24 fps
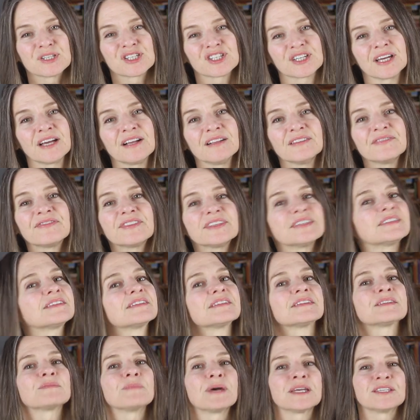Michelle. This
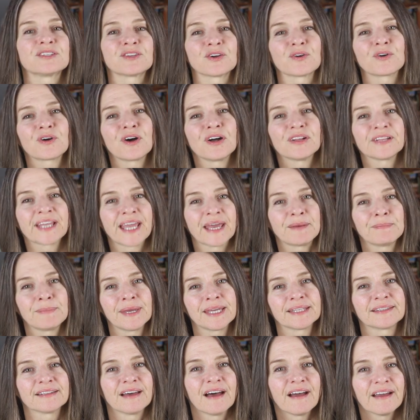is my so-called
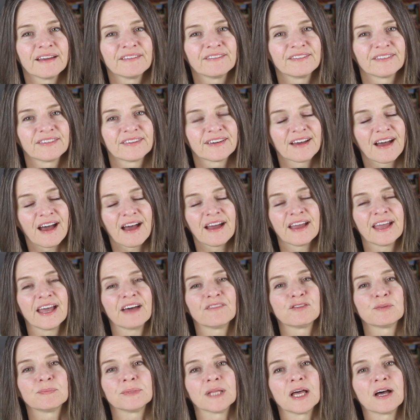handmade life. I
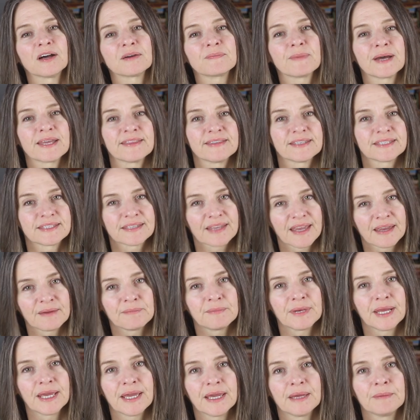have a blog by the
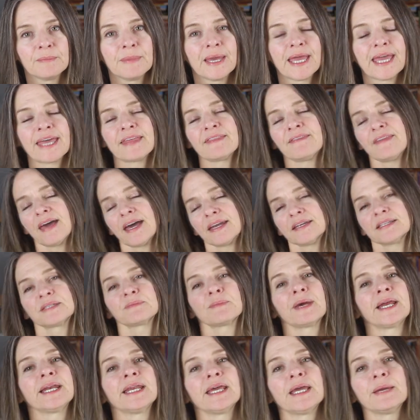same name, and that
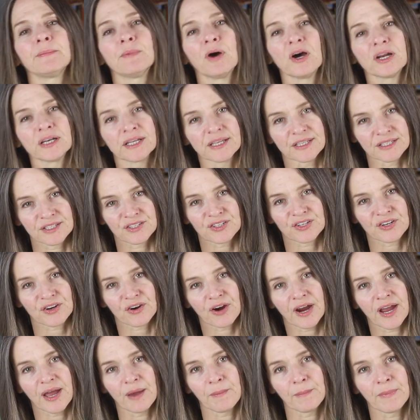is my name on
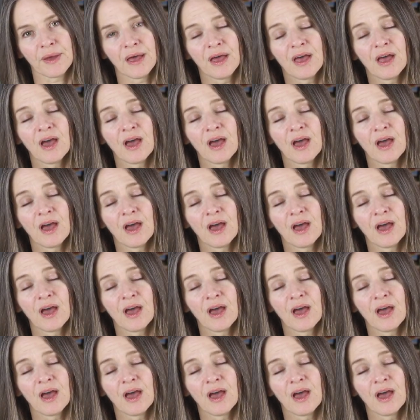Instagram.